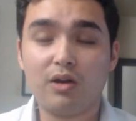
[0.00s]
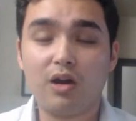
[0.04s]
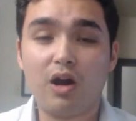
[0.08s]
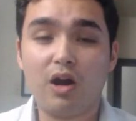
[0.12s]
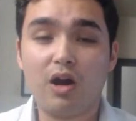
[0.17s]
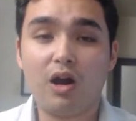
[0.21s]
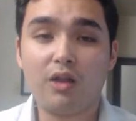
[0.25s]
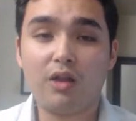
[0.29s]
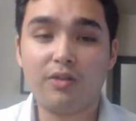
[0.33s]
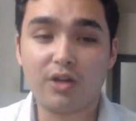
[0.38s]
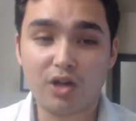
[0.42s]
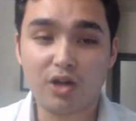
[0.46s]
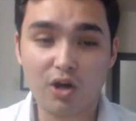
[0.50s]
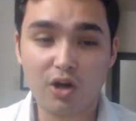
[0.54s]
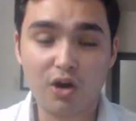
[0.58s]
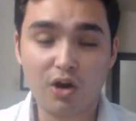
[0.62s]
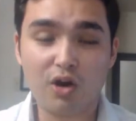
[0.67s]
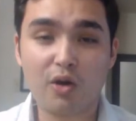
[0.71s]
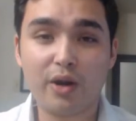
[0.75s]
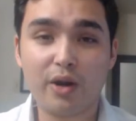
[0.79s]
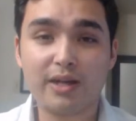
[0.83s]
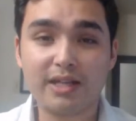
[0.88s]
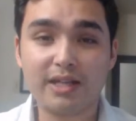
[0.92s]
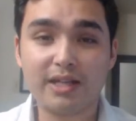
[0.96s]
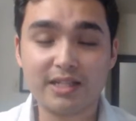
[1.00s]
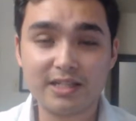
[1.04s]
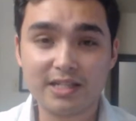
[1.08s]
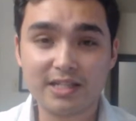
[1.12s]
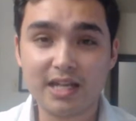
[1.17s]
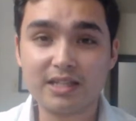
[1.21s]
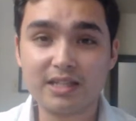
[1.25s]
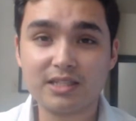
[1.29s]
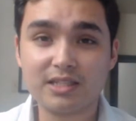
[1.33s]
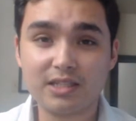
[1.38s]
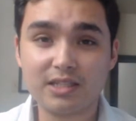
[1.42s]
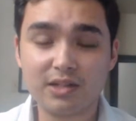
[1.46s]
the current
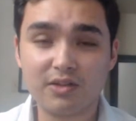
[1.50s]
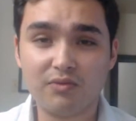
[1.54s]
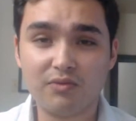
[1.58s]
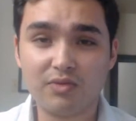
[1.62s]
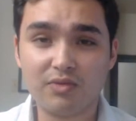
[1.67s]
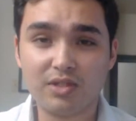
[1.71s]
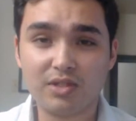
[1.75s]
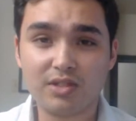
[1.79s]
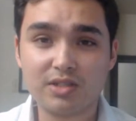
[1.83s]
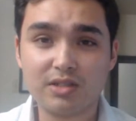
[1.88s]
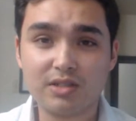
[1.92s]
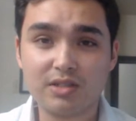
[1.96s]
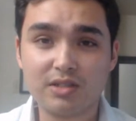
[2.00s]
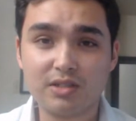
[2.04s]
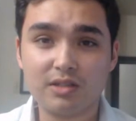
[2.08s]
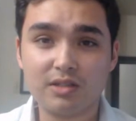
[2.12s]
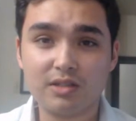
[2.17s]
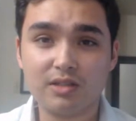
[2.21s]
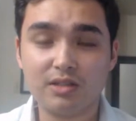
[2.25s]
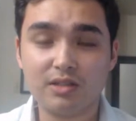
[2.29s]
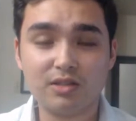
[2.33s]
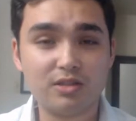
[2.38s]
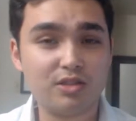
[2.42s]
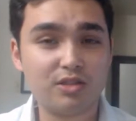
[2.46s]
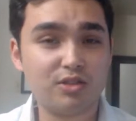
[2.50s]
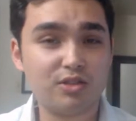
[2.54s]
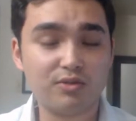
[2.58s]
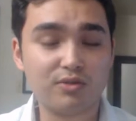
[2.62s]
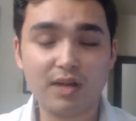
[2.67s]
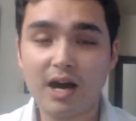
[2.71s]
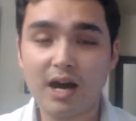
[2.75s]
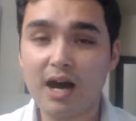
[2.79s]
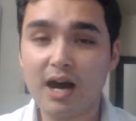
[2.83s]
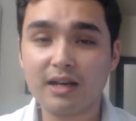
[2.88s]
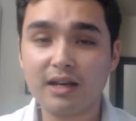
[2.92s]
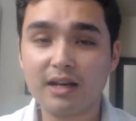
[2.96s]
incentives do
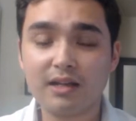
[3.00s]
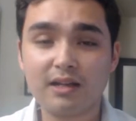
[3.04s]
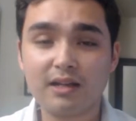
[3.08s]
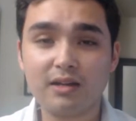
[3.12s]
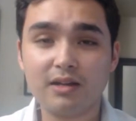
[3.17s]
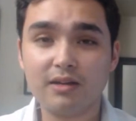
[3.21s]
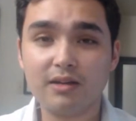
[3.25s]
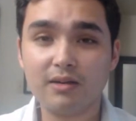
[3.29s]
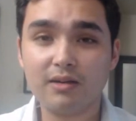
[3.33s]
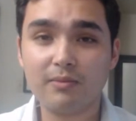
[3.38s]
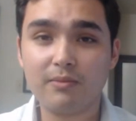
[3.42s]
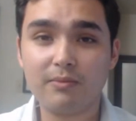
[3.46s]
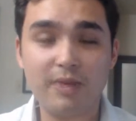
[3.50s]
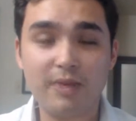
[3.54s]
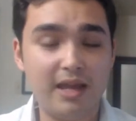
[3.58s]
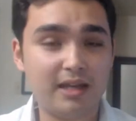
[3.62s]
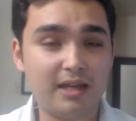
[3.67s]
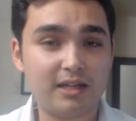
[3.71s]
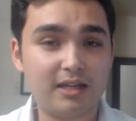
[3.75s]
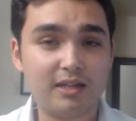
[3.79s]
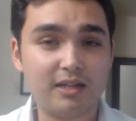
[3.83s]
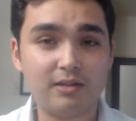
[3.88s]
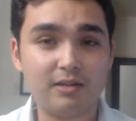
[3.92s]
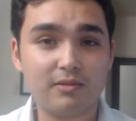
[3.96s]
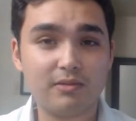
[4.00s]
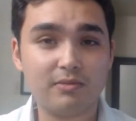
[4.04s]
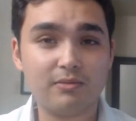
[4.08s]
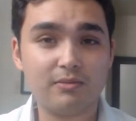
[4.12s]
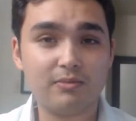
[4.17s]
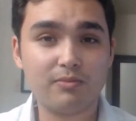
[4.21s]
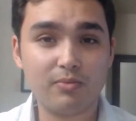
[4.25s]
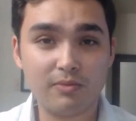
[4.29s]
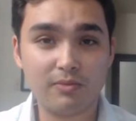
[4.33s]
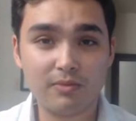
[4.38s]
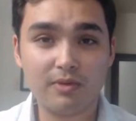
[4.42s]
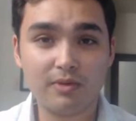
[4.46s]
not make
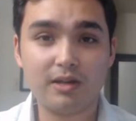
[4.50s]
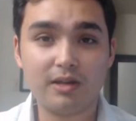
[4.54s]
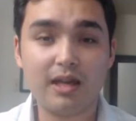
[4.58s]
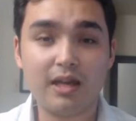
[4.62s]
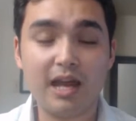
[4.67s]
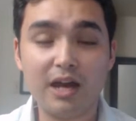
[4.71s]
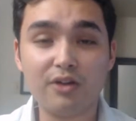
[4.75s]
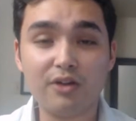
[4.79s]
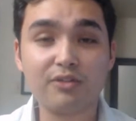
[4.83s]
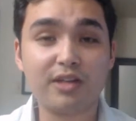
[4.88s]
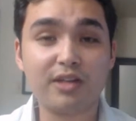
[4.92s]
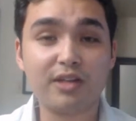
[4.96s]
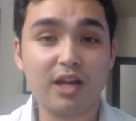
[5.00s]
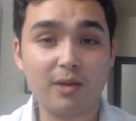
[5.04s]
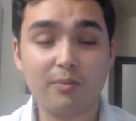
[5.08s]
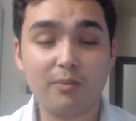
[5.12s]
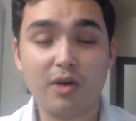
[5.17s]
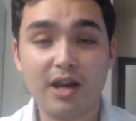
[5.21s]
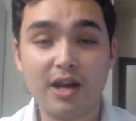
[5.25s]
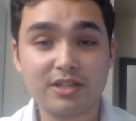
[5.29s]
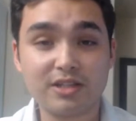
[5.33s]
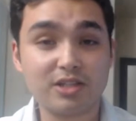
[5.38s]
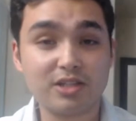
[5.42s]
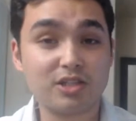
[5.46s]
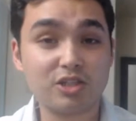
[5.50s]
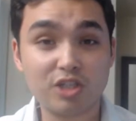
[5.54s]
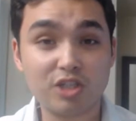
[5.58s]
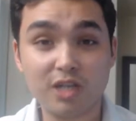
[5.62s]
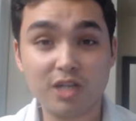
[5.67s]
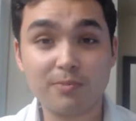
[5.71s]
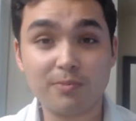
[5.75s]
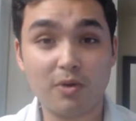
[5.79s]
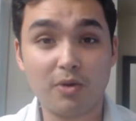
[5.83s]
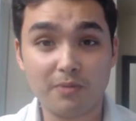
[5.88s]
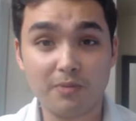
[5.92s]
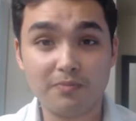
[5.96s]
healthcare prices
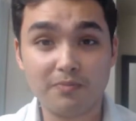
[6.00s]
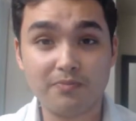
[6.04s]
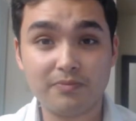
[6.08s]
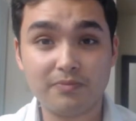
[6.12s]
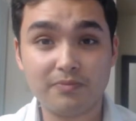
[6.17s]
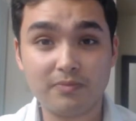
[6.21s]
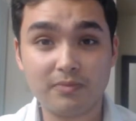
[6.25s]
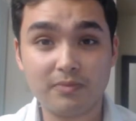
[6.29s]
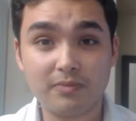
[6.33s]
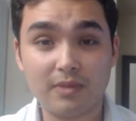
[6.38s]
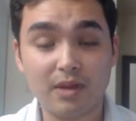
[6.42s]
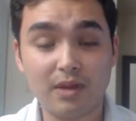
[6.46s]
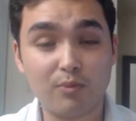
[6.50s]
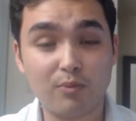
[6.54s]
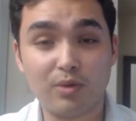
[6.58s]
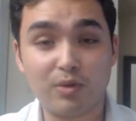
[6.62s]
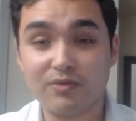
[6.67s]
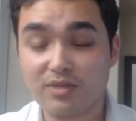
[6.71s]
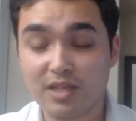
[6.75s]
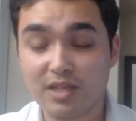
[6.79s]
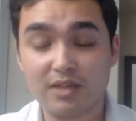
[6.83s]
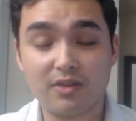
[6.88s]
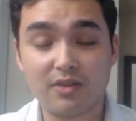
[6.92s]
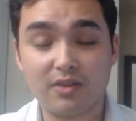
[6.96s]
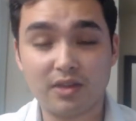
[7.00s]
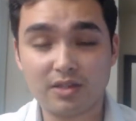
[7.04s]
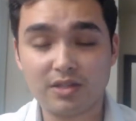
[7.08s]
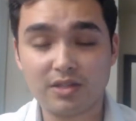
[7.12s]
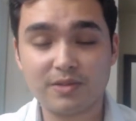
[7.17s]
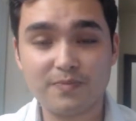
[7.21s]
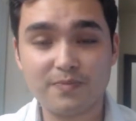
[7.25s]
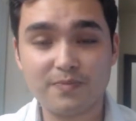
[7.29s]
cheaper, and we've seen this.